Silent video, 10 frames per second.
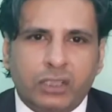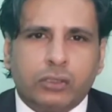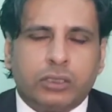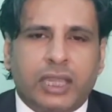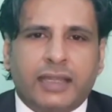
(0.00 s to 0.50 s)

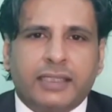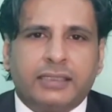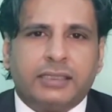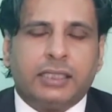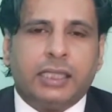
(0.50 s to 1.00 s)
So that
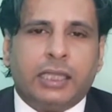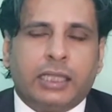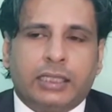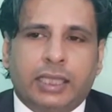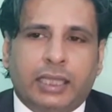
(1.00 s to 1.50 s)
is
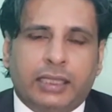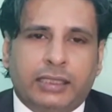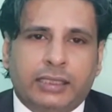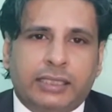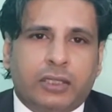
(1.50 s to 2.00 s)

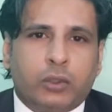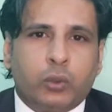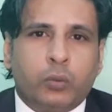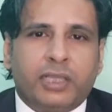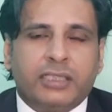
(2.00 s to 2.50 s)
these are
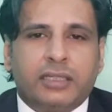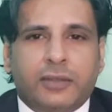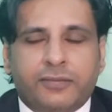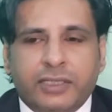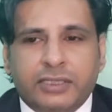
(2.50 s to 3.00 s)
two major
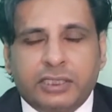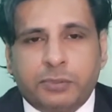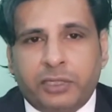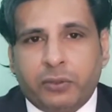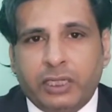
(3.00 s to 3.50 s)
differences
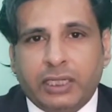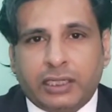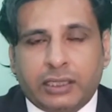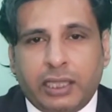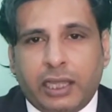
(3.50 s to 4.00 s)
between
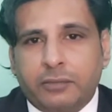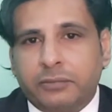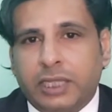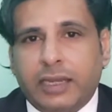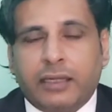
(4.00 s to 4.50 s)
Qatl
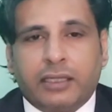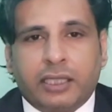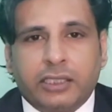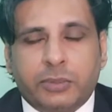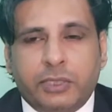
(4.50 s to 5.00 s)
Amd and
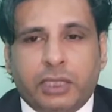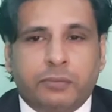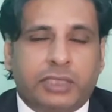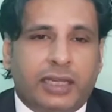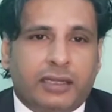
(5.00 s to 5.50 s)
Qatl
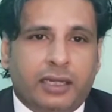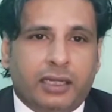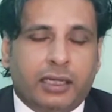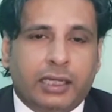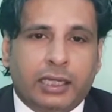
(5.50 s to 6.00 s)
Shabih, that
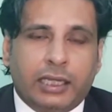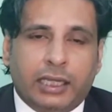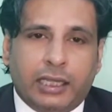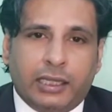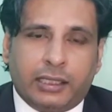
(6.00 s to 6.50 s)
in
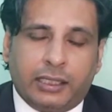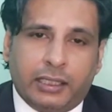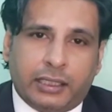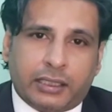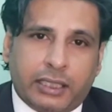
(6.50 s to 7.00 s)

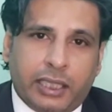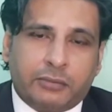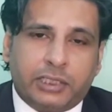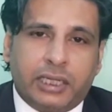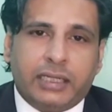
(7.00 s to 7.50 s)
Qatl
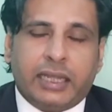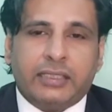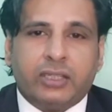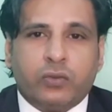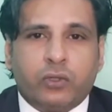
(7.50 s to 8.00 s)
Amd
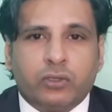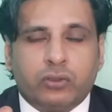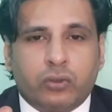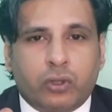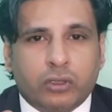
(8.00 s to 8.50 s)
intention was
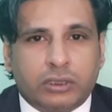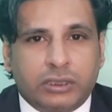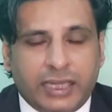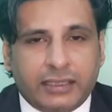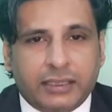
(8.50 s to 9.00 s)
to cause
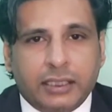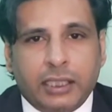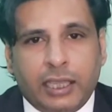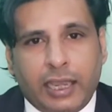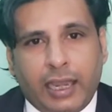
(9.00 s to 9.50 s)
death,
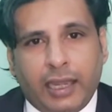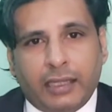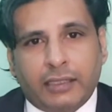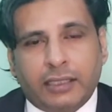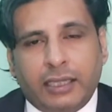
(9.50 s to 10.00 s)

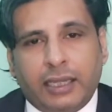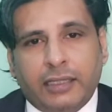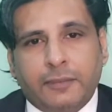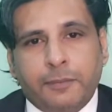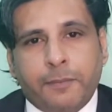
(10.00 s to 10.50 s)
and
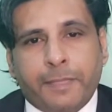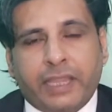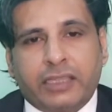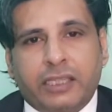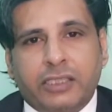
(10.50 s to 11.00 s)
in
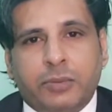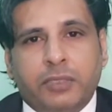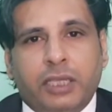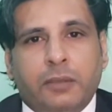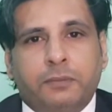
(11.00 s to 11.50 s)
Qatl
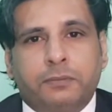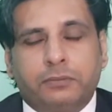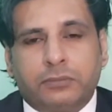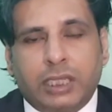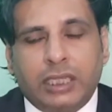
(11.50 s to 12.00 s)

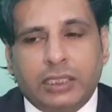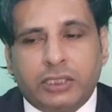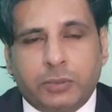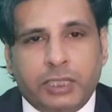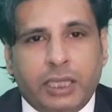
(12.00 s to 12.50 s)

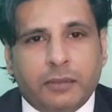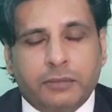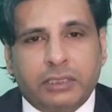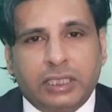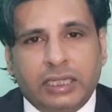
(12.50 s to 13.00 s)

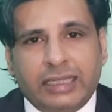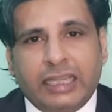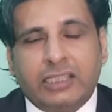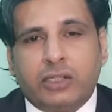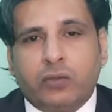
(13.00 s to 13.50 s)
Shabih the
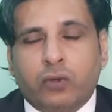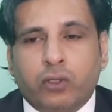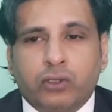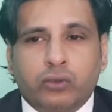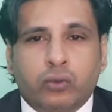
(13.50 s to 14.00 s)
intention
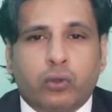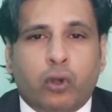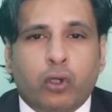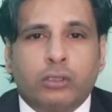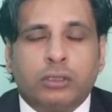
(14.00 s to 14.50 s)
was to
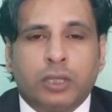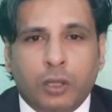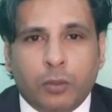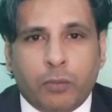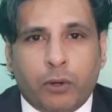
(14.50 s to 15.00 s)
cause
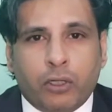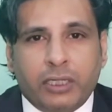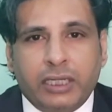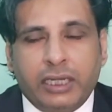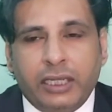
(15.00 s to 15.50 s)

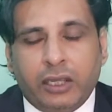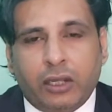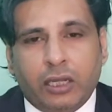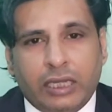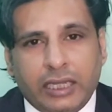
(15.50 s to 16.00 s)
bodily
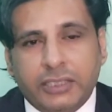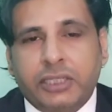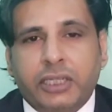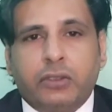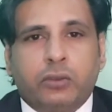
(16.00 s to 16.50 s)

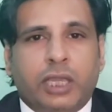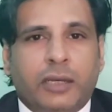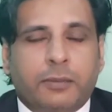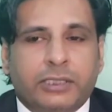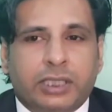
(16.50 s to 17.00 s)
injury to
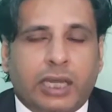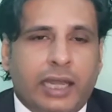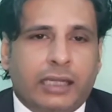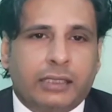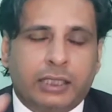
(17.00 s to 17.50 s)
that person.
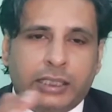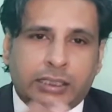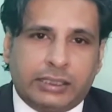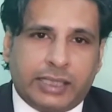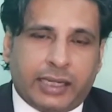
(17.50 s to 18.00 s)
And
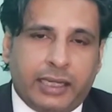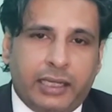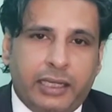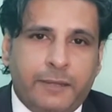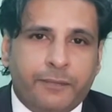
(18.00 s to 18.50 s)

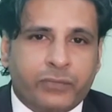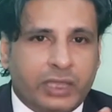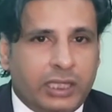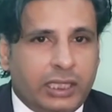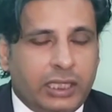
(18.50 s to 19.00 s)
secondly,
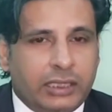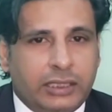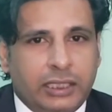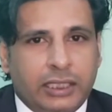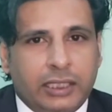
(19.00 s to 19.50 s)

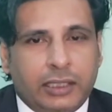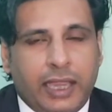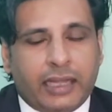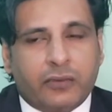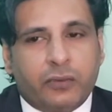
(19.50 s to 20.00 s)
the
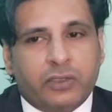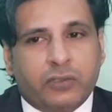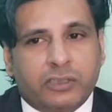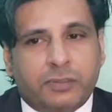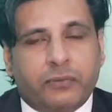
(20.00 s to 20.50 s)
act which
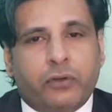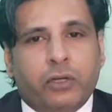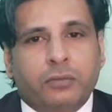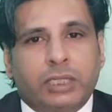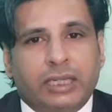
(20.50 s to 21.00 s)
was
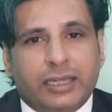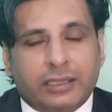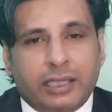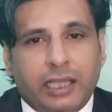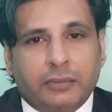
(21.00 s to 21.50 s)
performed in
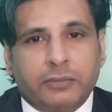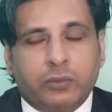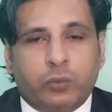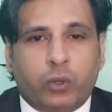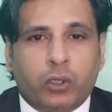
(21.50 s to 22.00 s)
Qatl Amd
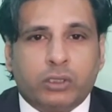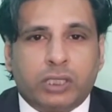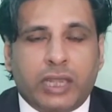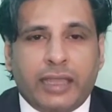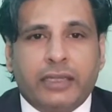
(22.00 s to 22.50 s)
was
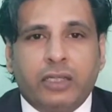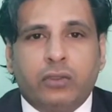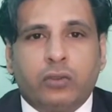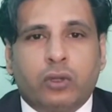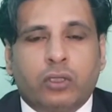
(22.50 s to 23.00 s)
likely
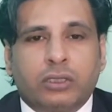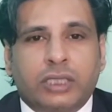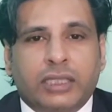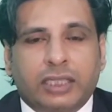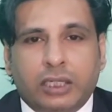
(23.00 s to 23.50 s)
to cause
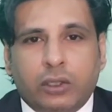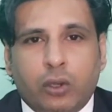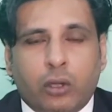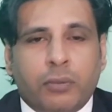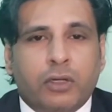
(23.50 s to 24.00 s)
death in
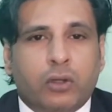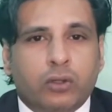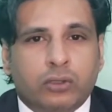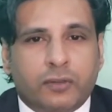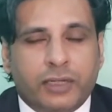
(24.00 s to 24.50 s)
normal
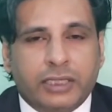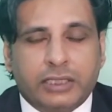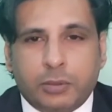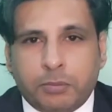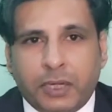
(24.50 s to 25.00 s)
course of
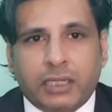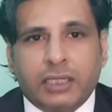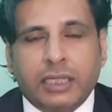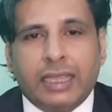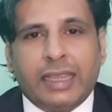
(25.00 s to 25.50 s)
nature, but
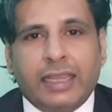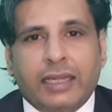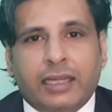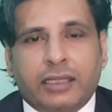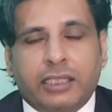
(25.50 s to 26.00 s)

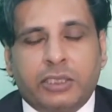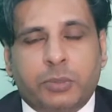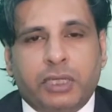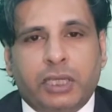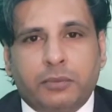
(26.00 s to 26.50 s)
in Qatl
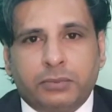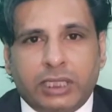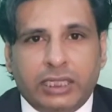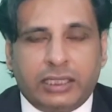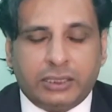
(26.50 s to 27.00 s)
Shabih
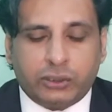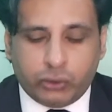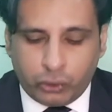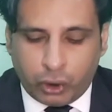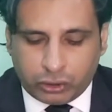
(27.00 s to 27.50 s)
it is
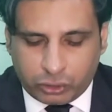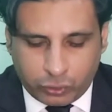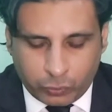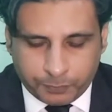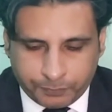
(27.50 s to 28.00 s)
not
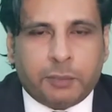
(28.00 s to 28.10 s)
so.